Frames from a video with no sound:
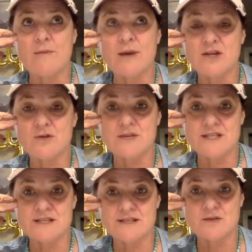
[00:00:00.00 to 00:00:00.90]
of the biggest
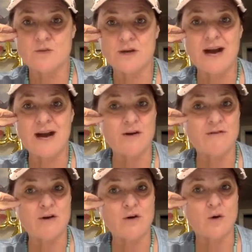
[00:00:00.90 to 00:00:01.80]
reasons is we are out
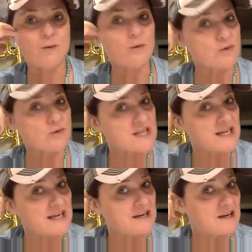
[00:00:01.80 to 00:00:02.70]
of our normal
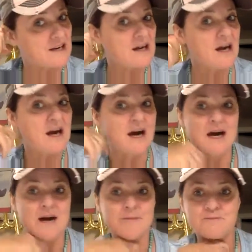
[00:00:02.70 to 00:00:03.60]
routine.
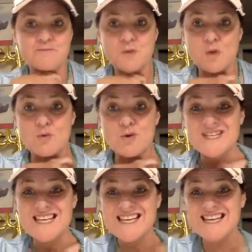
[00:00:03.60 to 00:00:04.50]

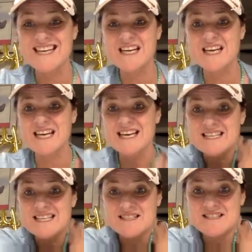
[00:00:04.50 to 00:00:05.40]
Routine
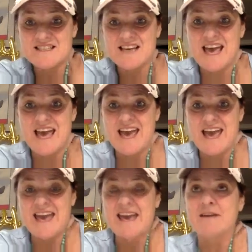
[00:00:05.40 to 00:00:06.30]
is
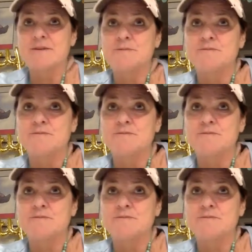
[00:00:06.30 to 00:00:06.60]
a